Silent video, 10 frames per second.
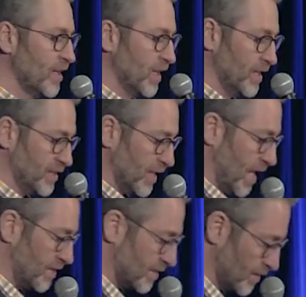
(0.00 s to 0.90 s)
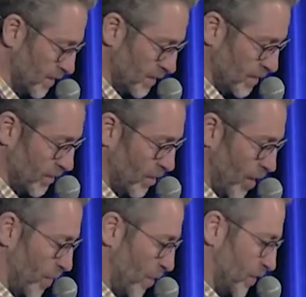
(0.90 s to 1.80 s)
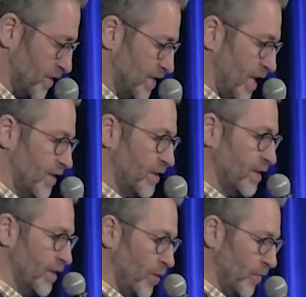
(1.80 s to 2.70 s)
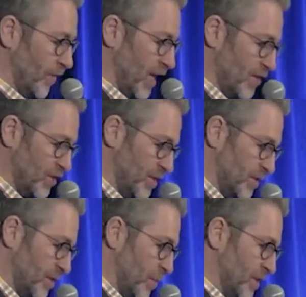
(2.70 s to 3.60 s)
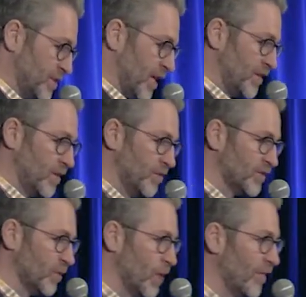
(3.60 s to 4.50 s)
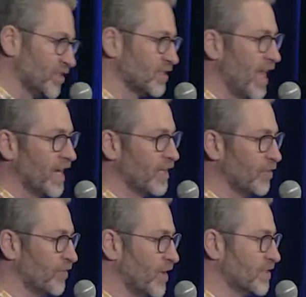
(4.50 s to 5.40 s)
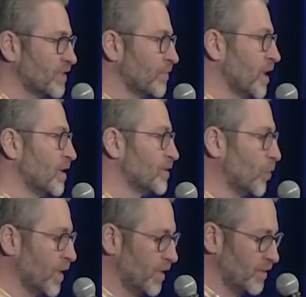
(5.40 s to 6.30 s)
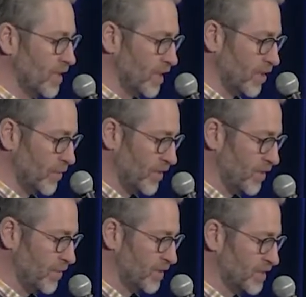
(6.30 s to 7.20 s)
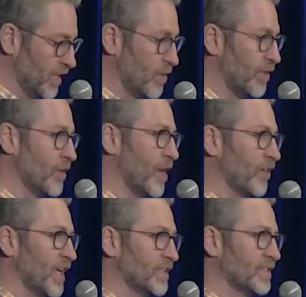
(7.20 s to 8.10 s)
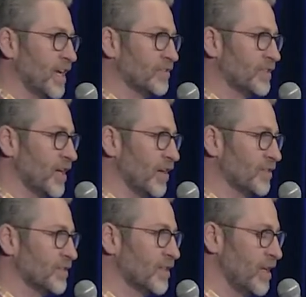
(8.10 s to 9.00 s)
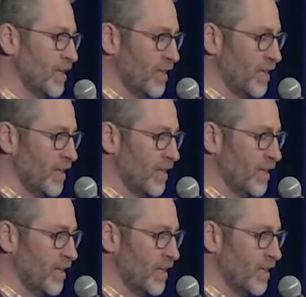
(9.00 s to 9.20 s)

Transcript: In this case, I might want to send a notification into someone inside the unit, so we have a Slack interface, so we could go into the unit and say, you have a guest downstairs,